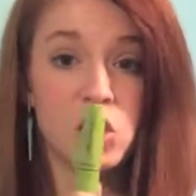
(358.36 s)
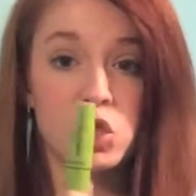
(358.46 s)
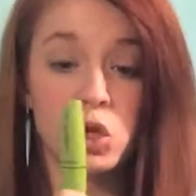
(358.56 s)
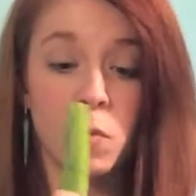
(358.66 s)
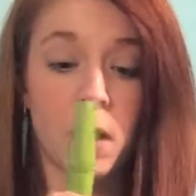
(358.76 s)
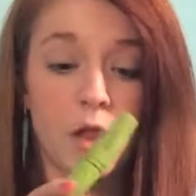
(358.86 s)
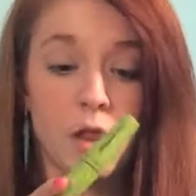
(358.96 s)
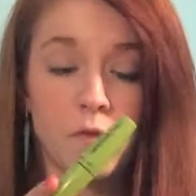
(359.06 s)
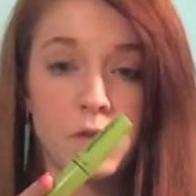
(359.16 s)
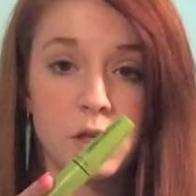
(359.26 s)
So I
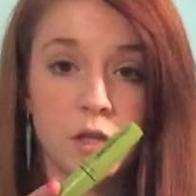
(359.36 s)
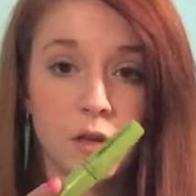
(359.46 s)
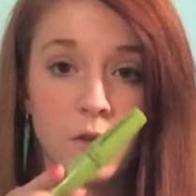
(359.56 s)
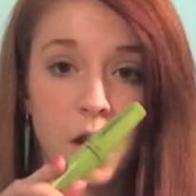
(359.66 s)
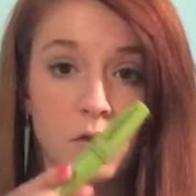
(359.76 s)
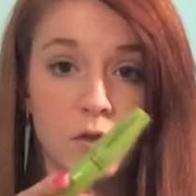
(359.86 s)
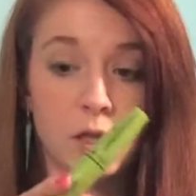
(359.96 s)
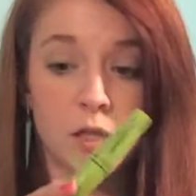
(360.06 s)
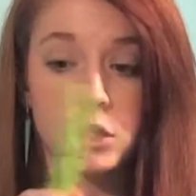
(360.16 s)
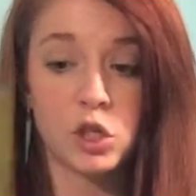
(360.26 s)
love this stuff. I really
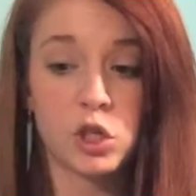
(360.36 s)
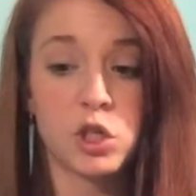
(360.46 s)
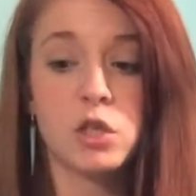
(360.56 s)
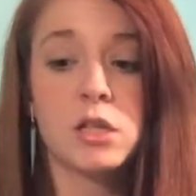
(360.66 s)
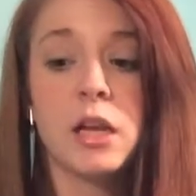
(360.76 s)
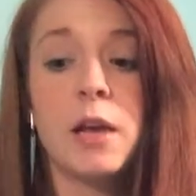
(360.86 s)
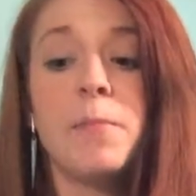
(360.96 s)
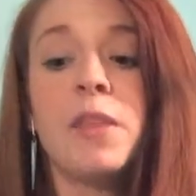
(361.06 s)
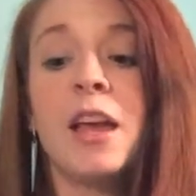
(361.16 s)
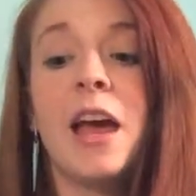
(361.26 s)
suggest using it.
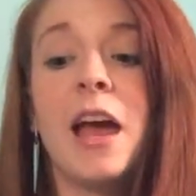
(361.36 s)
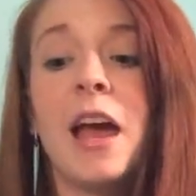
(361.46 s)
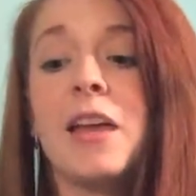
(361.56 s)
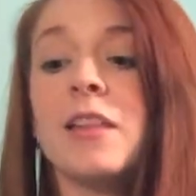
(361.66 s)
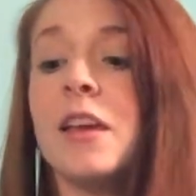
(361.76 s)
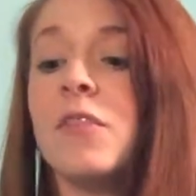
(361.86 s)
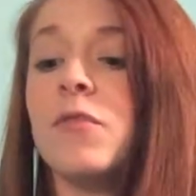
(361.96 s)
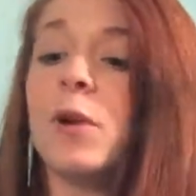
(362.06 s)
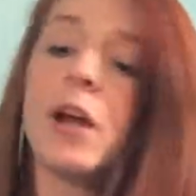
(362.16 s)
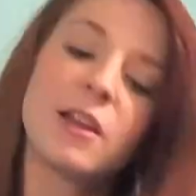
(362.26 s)
And then
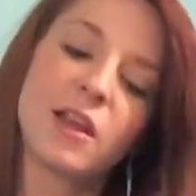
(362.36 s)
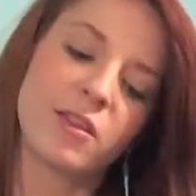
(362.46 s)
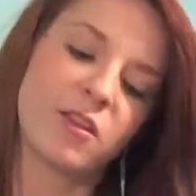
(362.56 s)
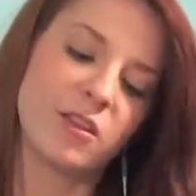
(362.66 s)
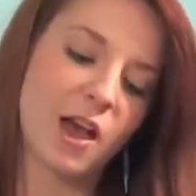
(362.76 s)
for another